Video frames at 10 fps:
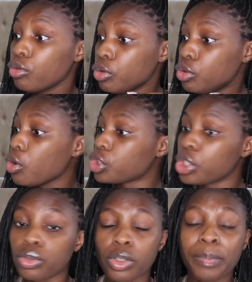your
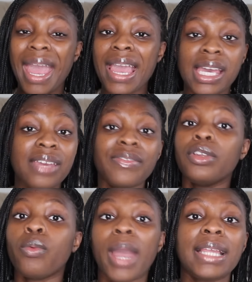children, behave in
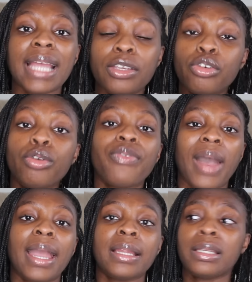the way that you
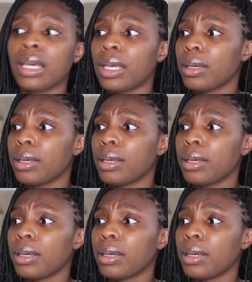find